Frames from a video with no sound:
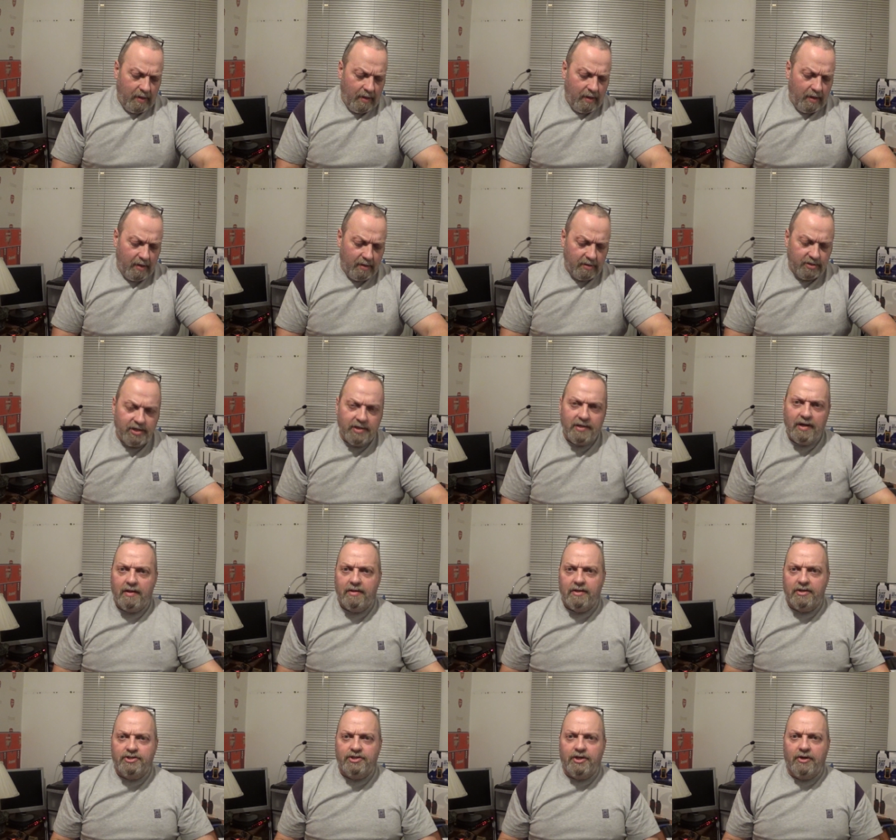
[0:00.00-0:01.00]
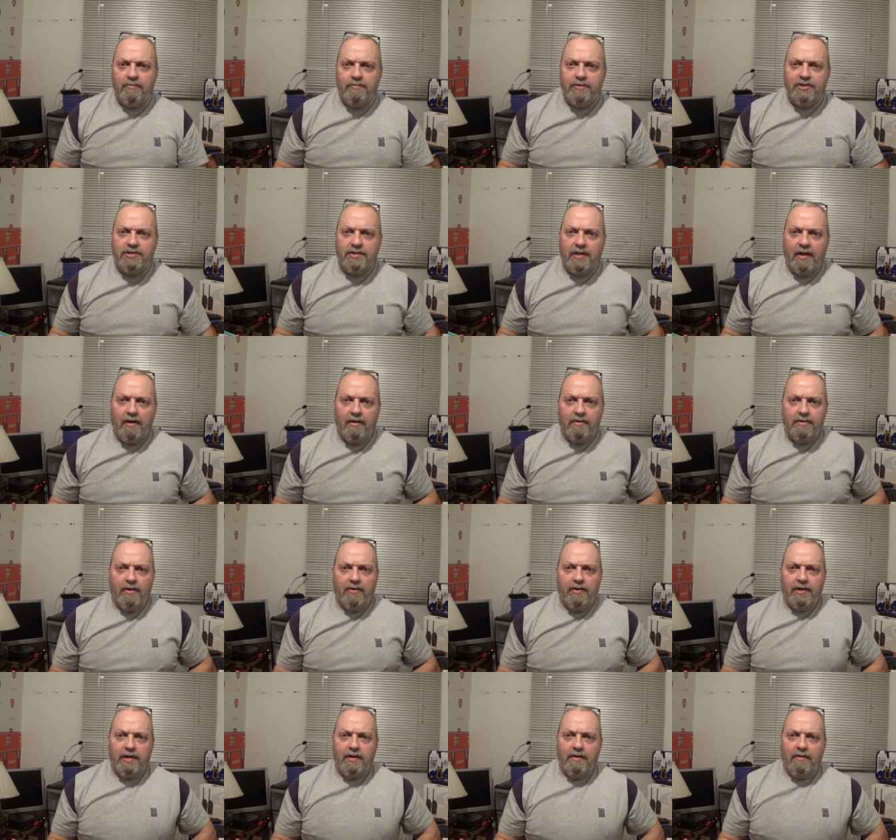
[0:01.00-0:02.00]
It's another Superstar
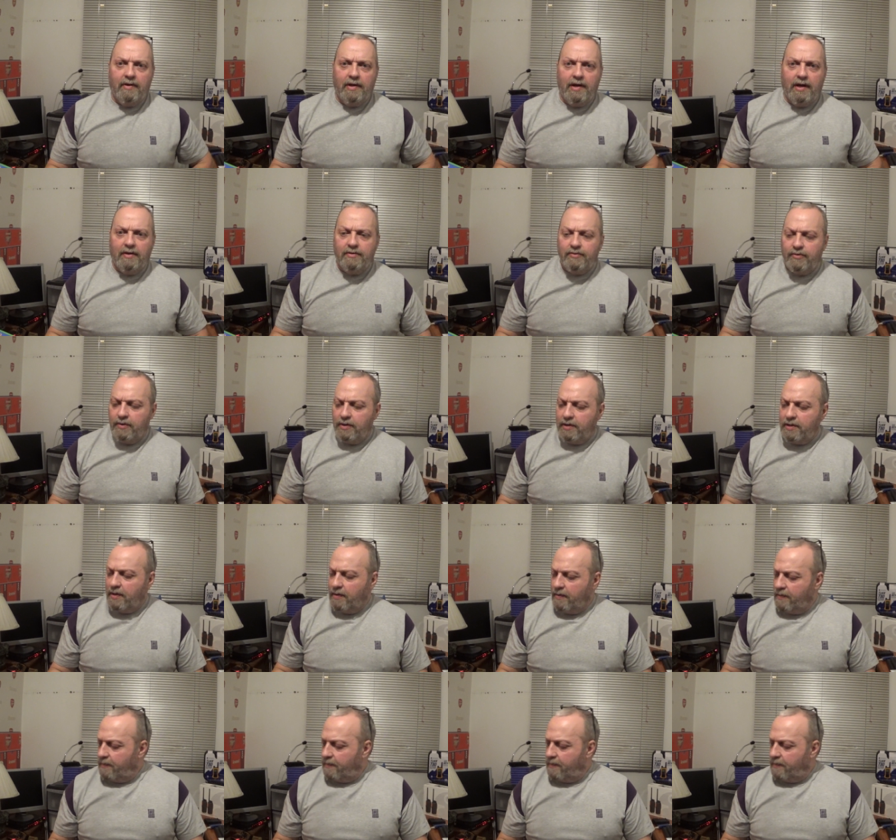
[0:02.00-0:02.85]
9900.